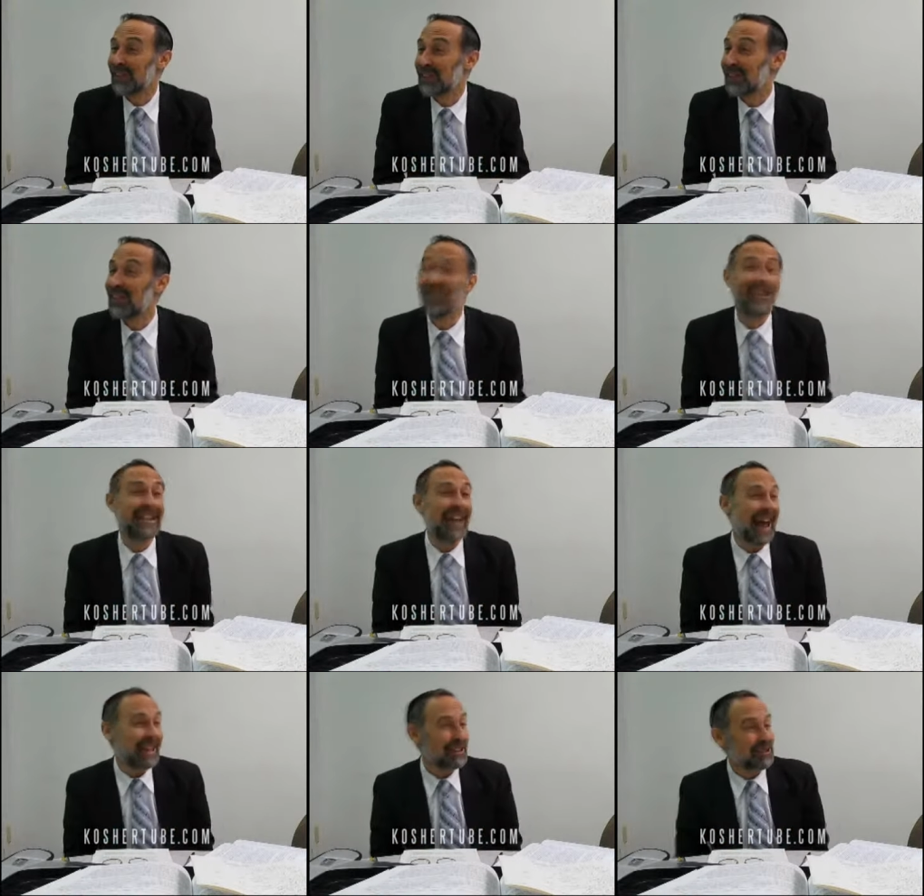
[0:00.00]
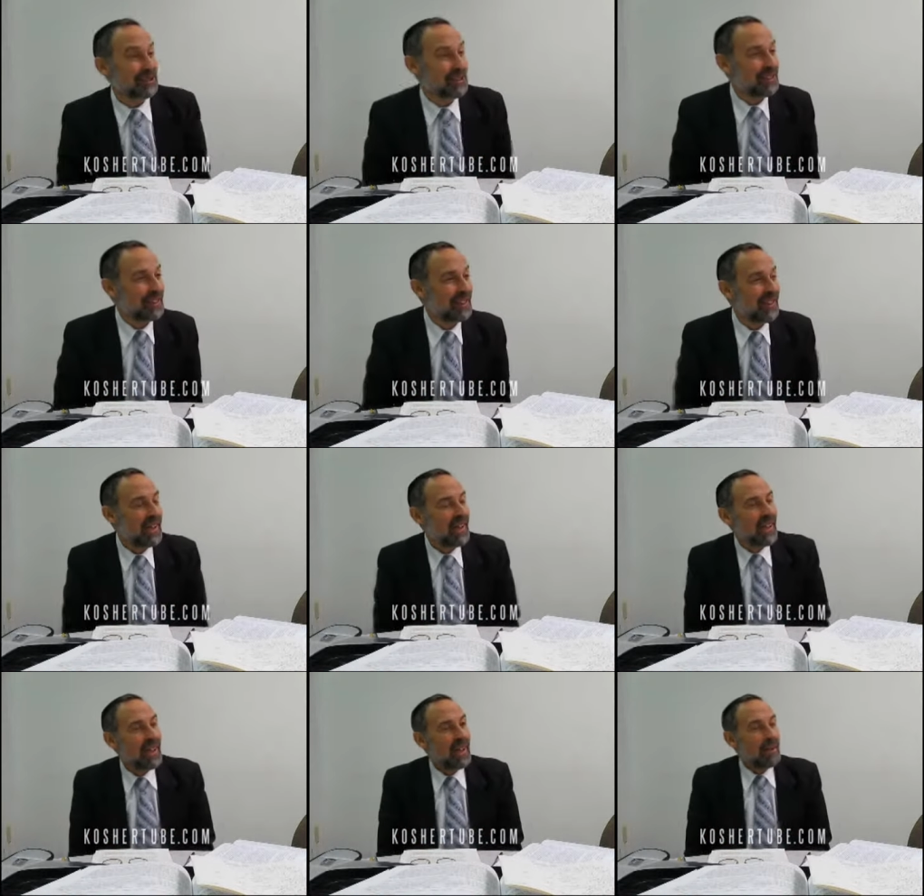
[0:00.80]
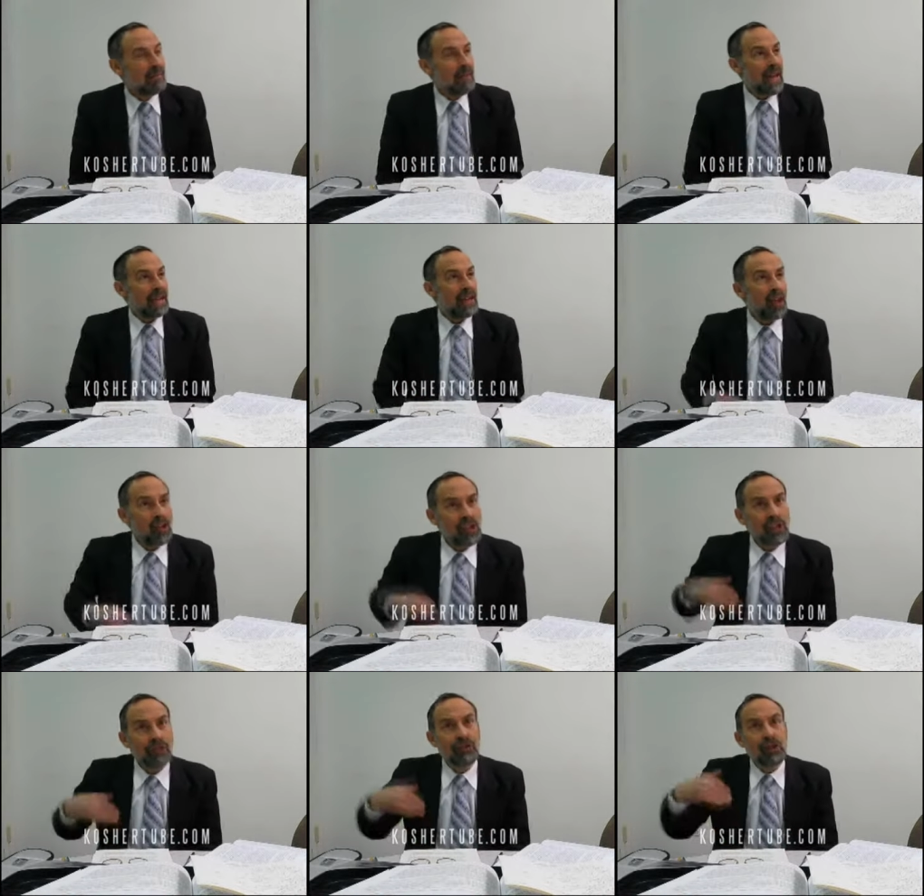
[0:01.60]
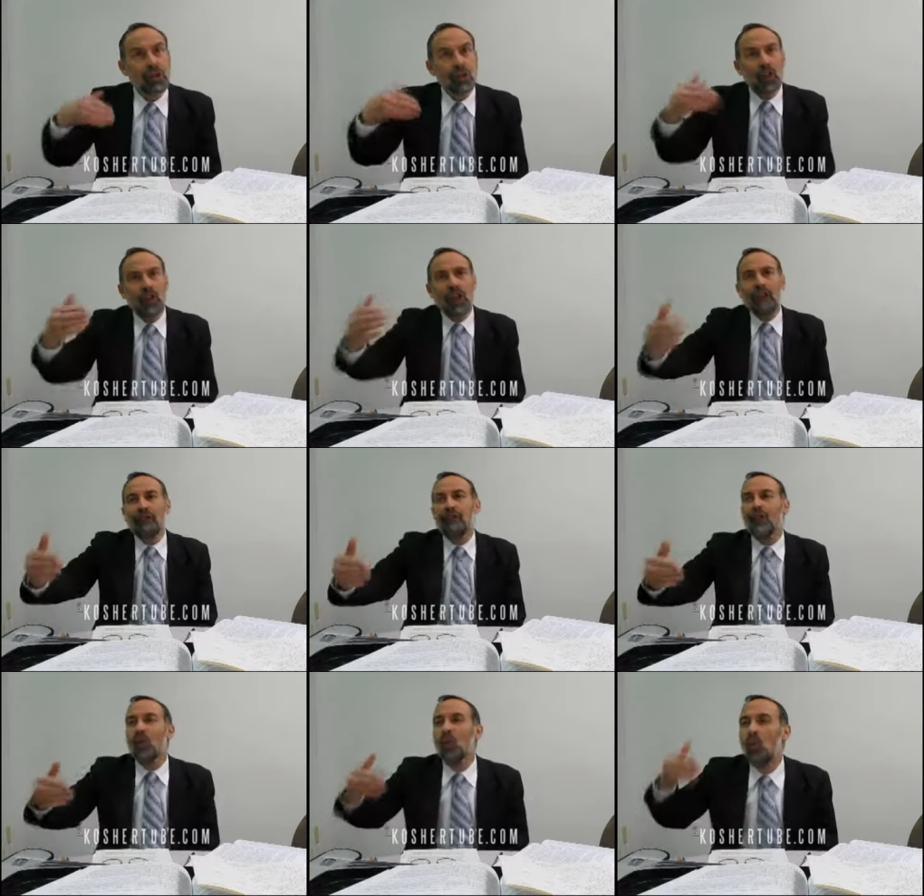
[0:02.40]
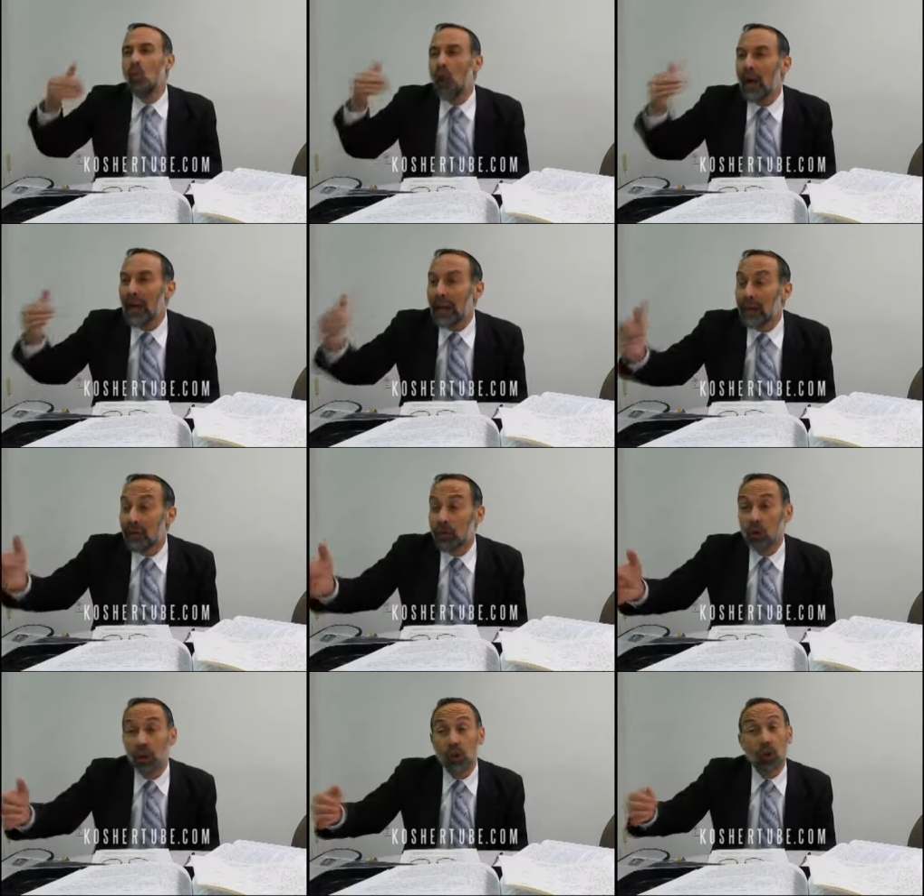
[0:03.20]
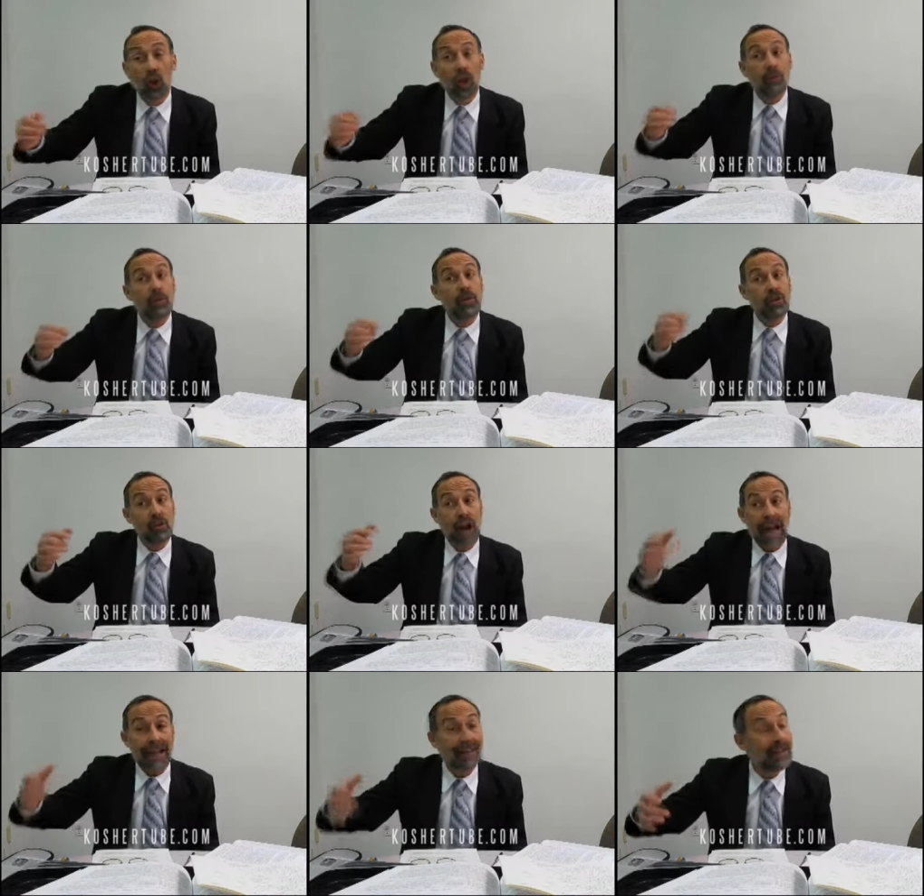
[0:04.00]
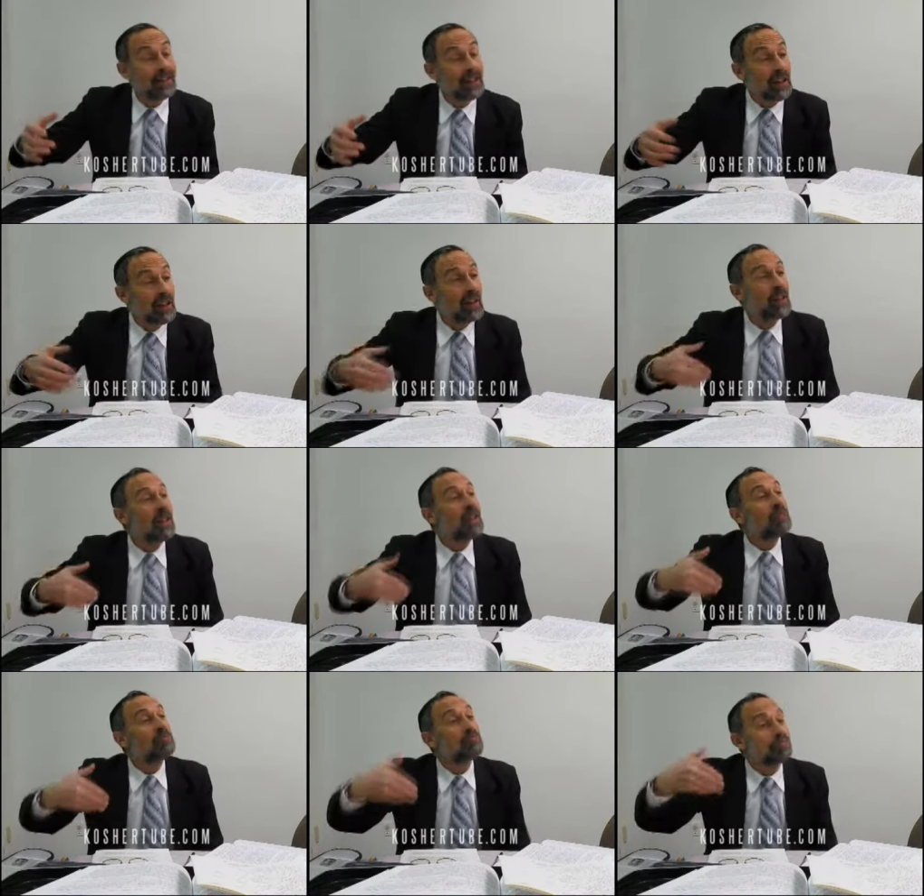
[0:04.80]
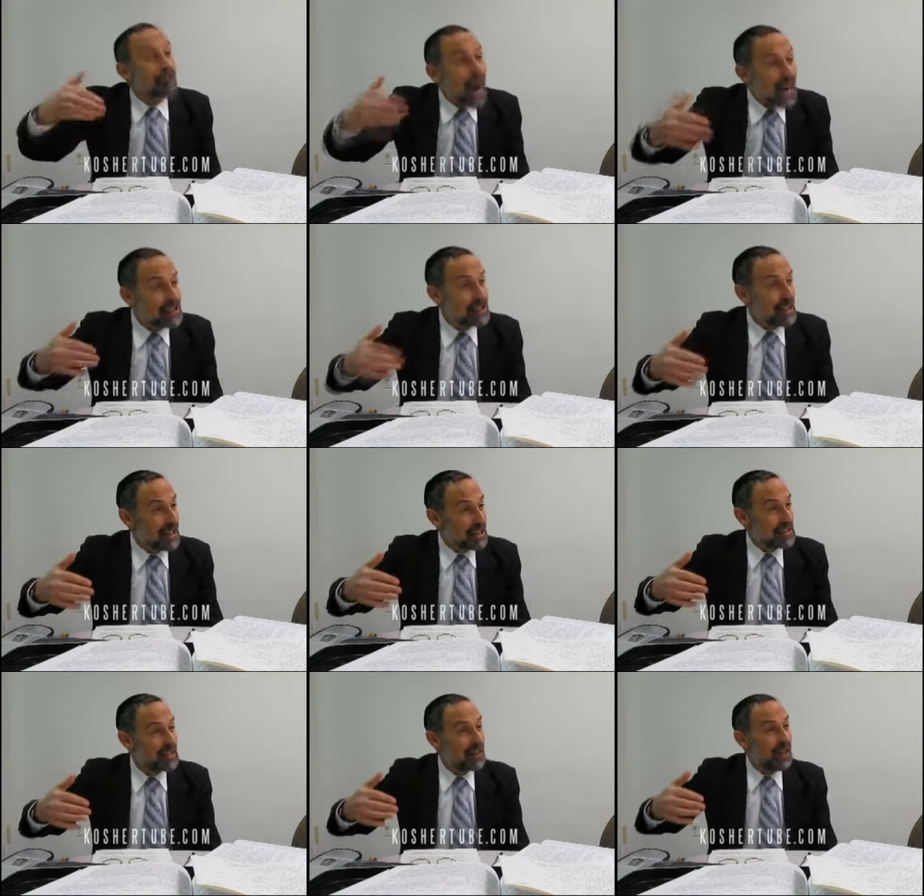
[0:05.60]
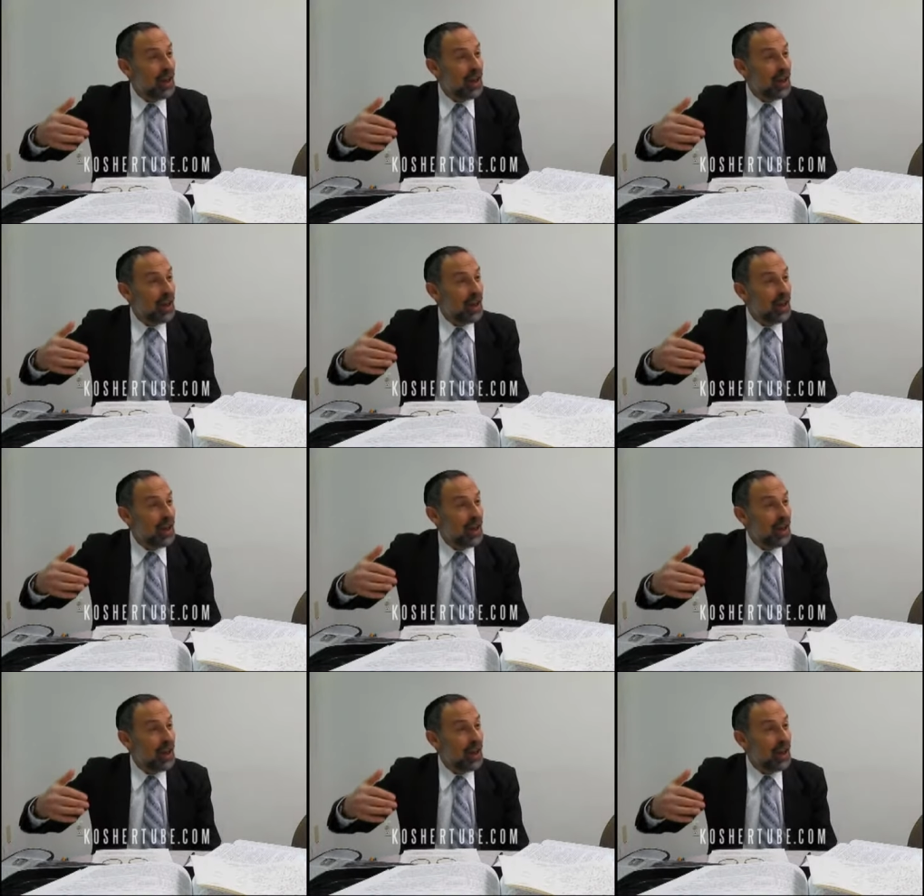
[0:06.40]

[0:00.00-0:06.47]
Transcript: Isn't it natural? And Yosef was looking for a way, through a long, protracted process,